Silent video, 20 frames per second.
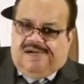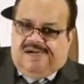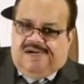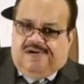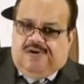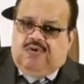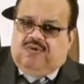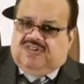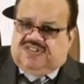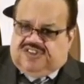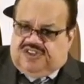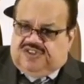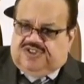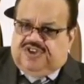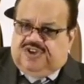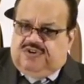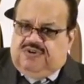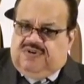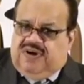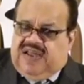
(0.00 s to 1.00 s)
who was a
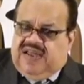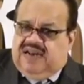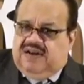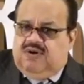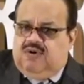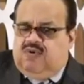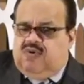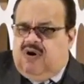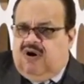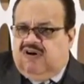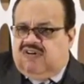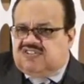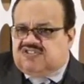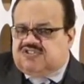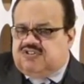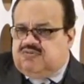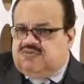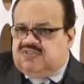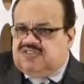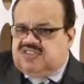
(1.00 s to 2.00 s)
Jew and who
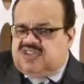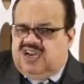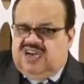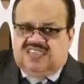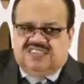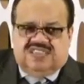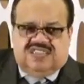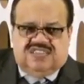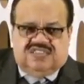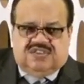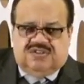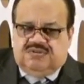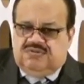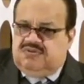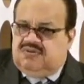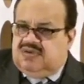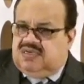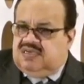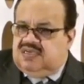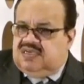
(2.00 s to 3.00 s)
also was cousin
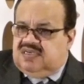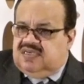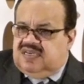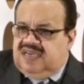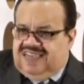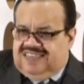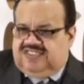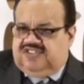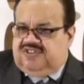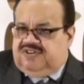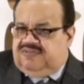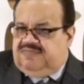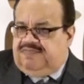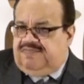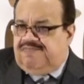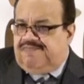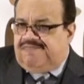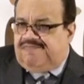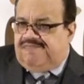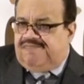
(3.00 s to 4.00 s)
to Esther.
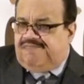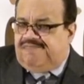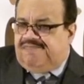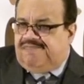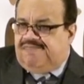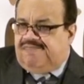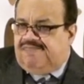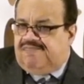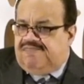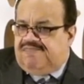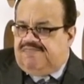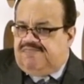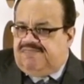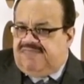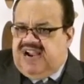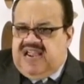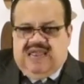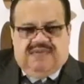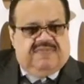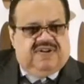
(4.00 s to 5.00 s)

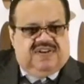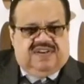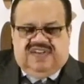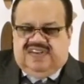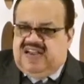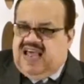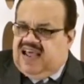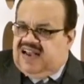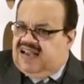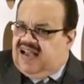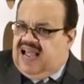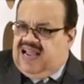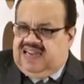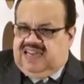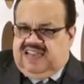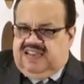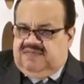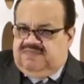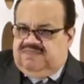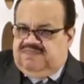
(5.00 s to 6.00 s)
Haman did not
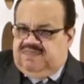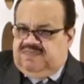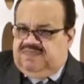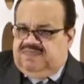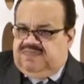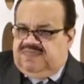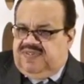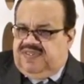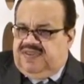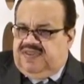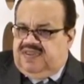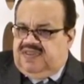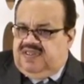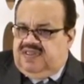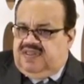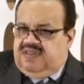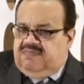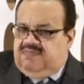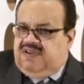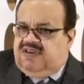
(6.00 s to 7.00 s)
like him
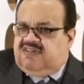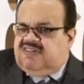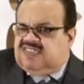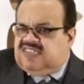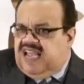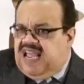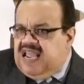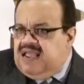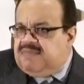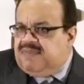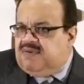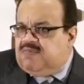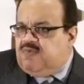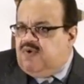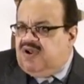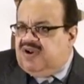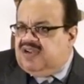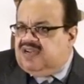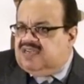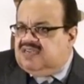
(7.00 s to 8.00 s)
because Haman
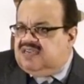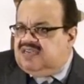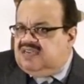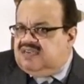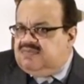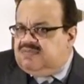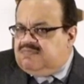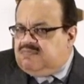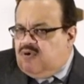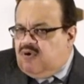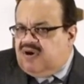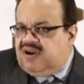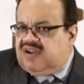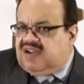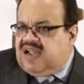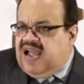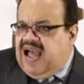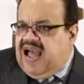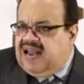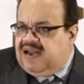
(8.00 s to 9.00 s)
wanted
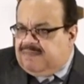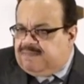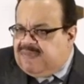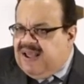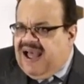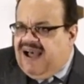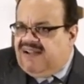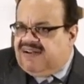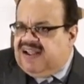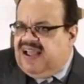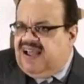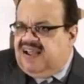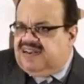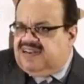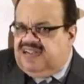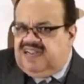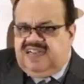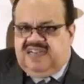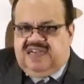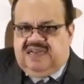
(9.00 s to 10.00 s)
Mordecai to bow down
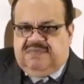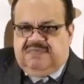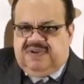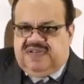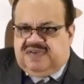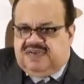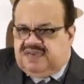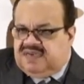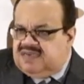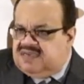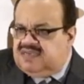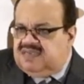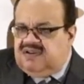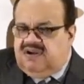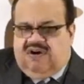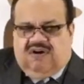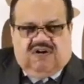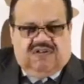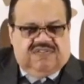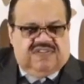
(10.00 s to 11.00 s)
to him and
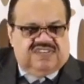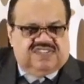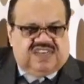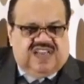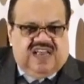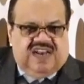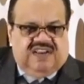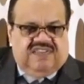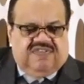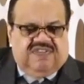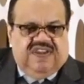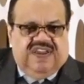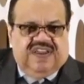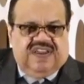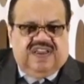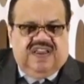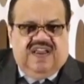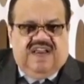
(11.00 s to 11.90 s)
all this kind of thing.